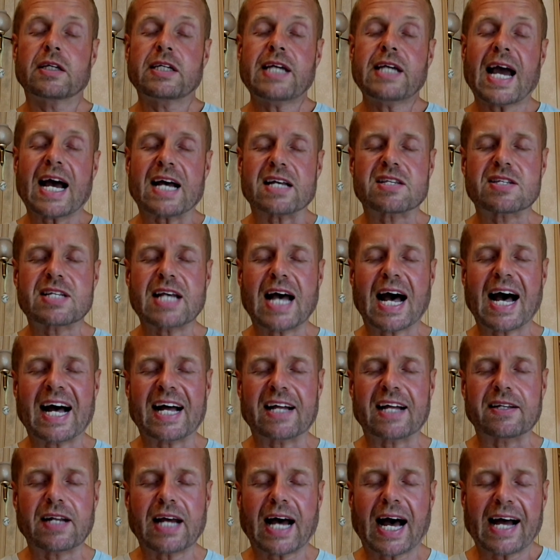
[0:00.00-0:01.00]
Yes,
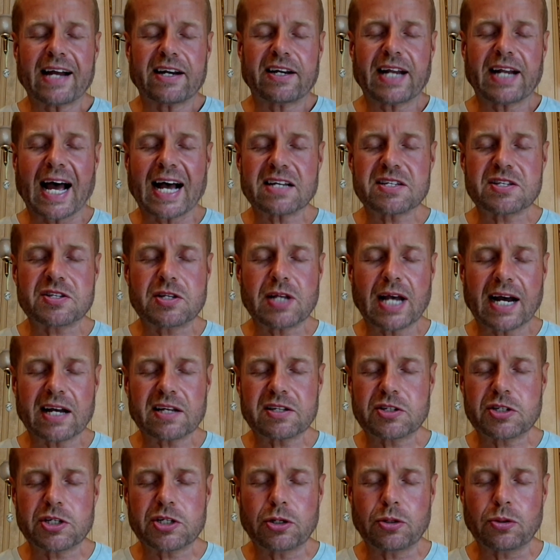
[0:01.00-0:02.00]
and and as
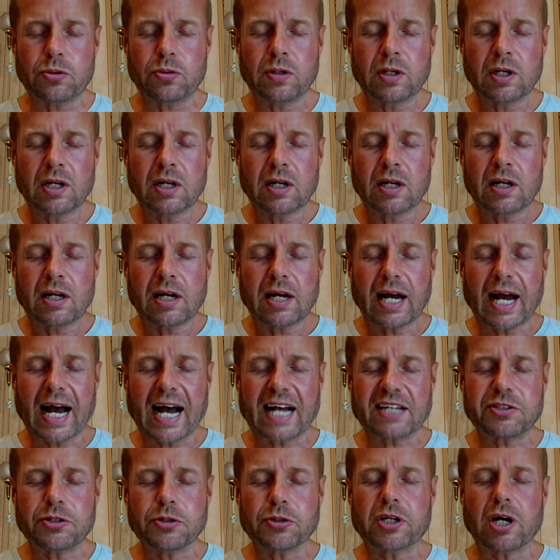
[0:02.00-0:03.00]
as you
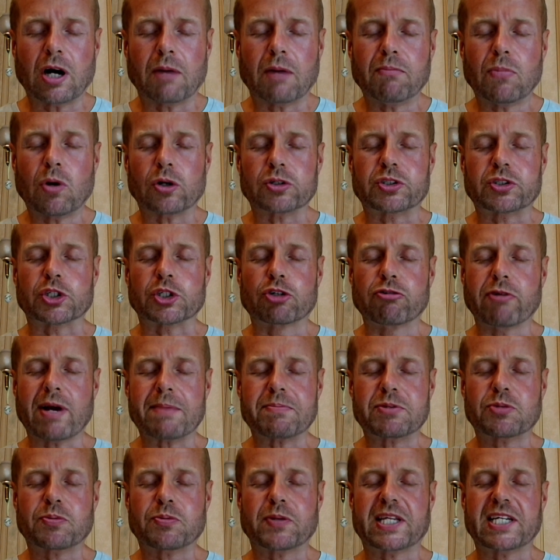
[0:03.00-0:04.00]
as you come more to
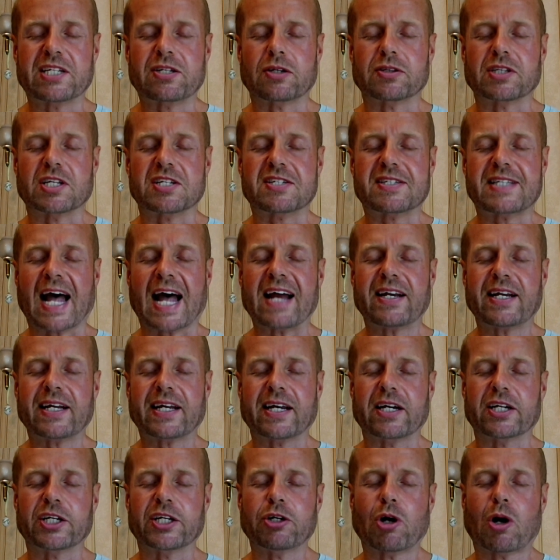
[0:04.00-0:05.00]
grips with this
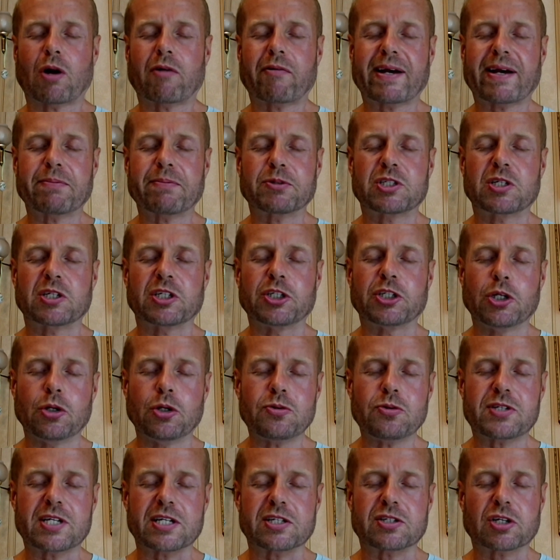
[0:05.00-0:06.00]
understanding and you are able to
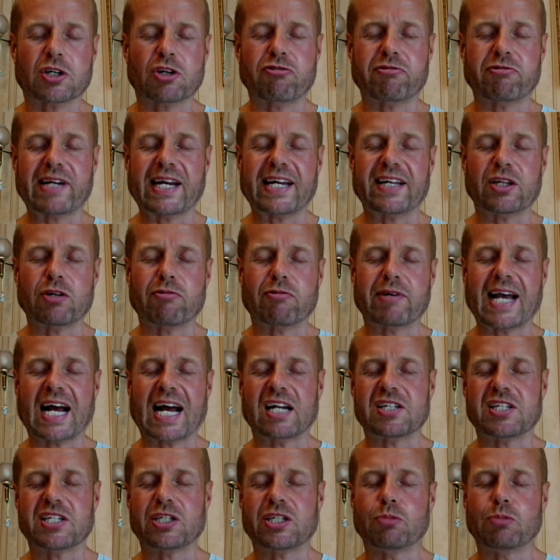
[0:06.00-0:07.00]
use it to create the
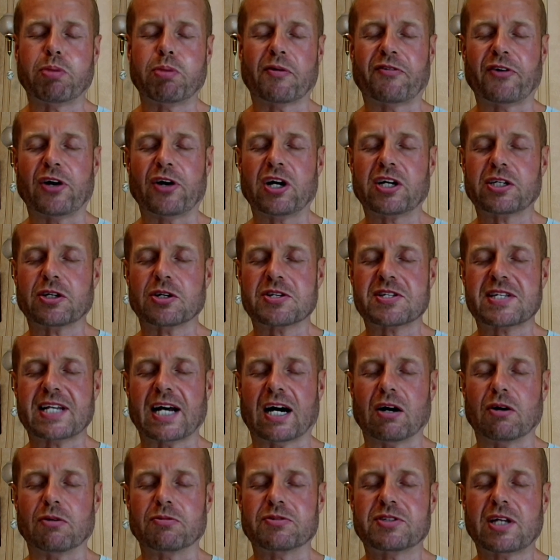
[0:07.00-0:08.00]
reality you prefer
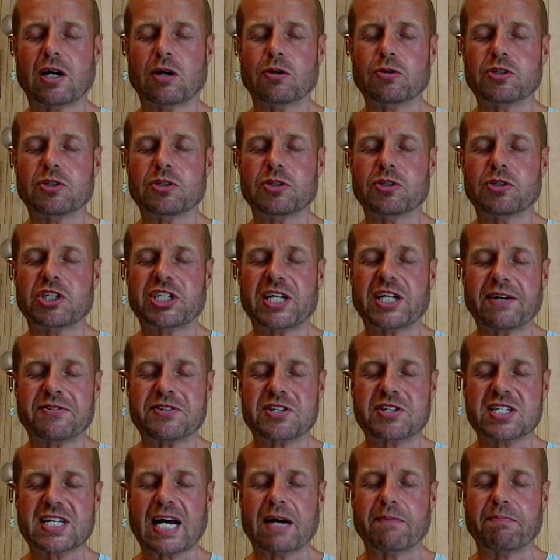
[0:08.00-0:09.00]
yourselves, those
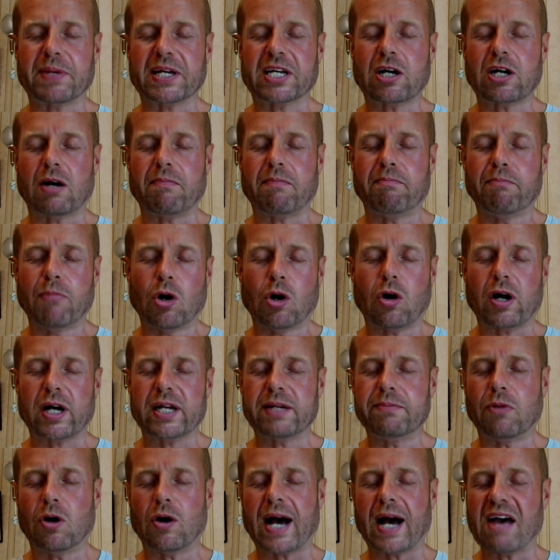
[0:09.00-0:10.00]
shifts can become more and
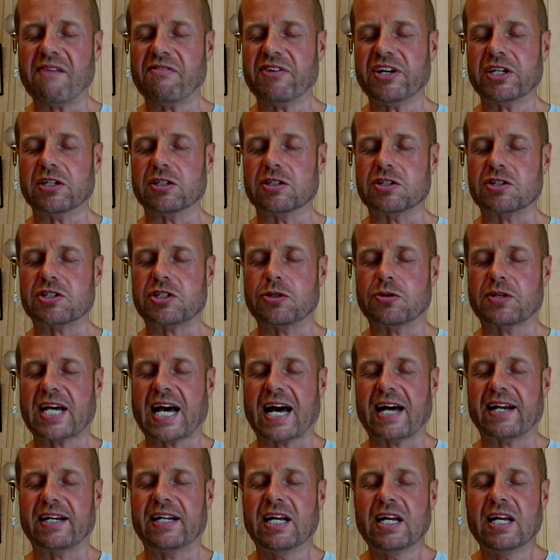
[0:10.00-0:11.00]
more evident. You
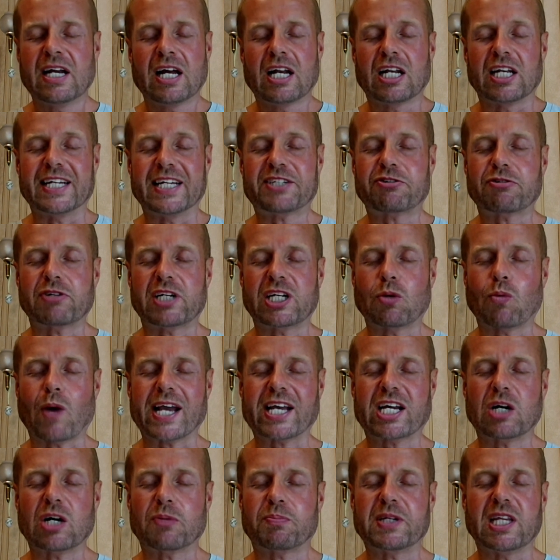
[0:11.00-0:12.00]
can literally
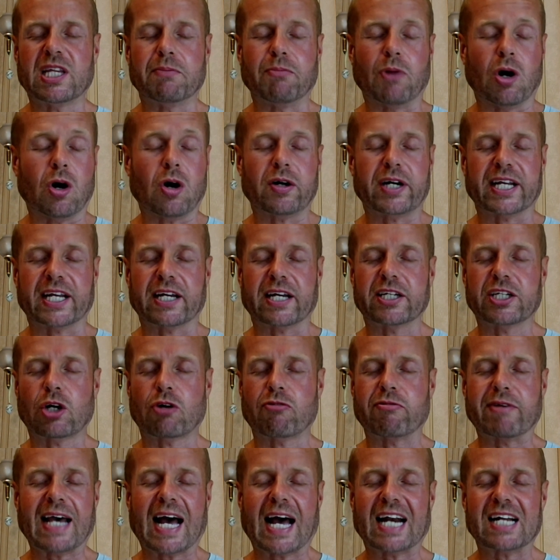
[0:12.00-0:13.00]
wake up in the morning and
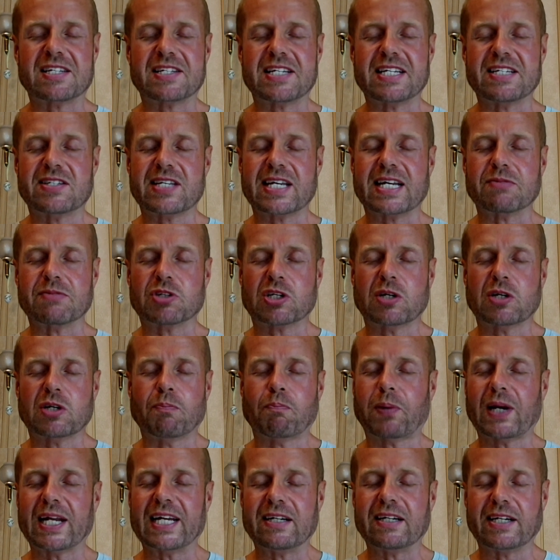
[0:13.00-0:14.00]
your reality seems
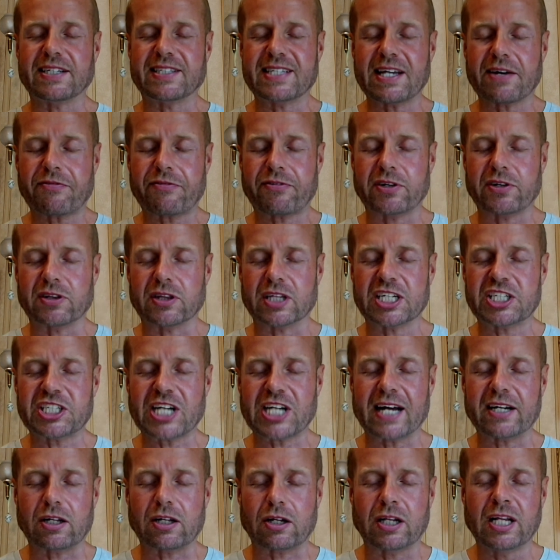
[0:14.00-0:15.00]
completely different. The
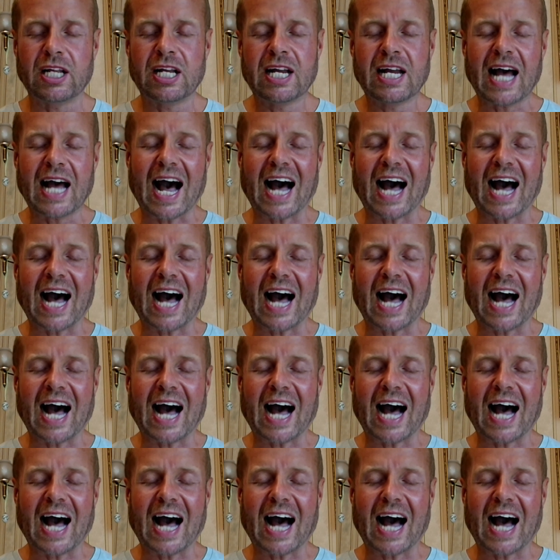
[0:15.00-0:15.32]
channel